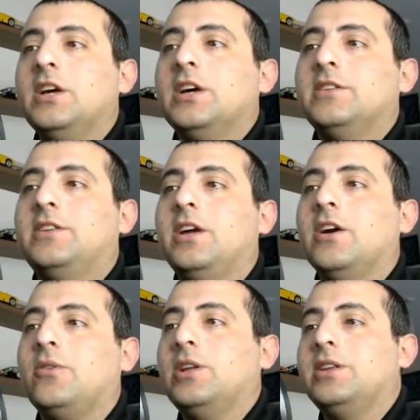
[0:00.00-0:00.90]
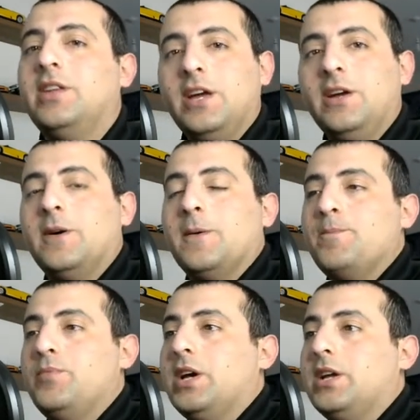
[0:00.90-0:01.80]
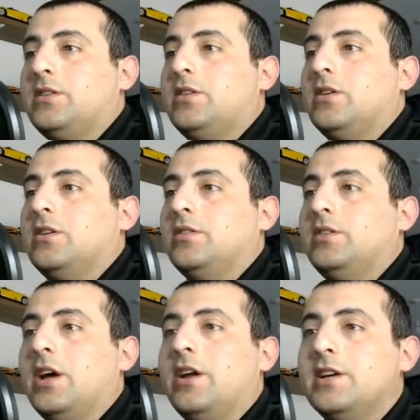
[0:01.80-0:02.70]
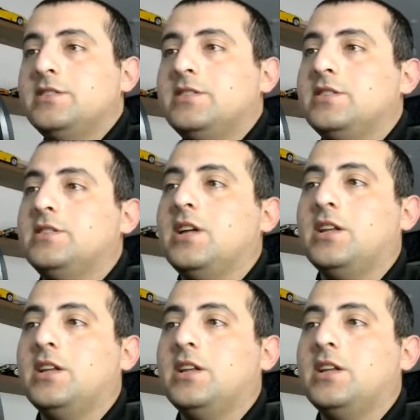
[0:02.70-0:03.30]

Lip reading: The only thing that there is that